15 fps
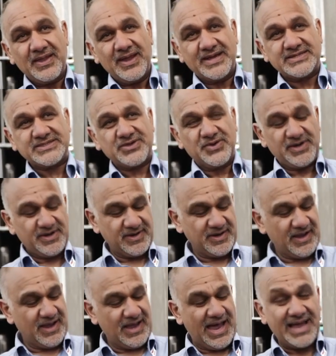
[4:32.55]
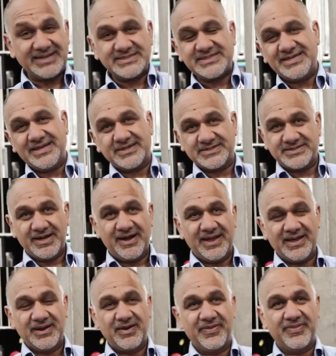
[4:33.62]
It's got an antique
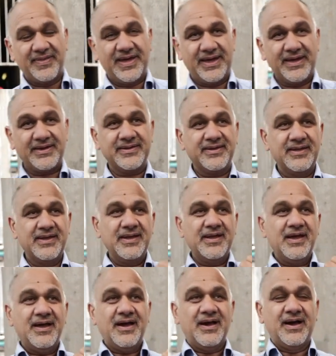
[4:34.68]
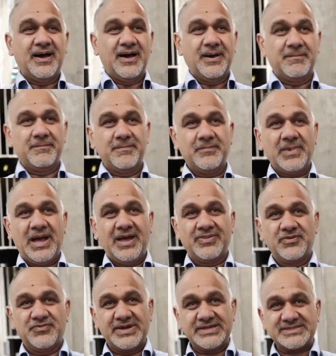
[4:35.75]
dial on there. And
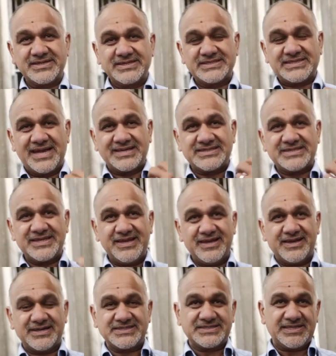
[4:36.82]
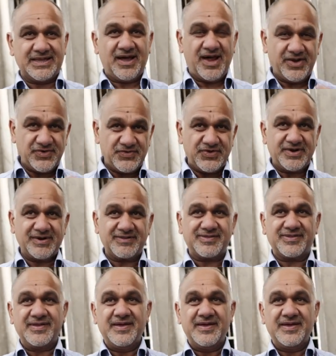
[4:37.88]
the reason it's antique is the 100th.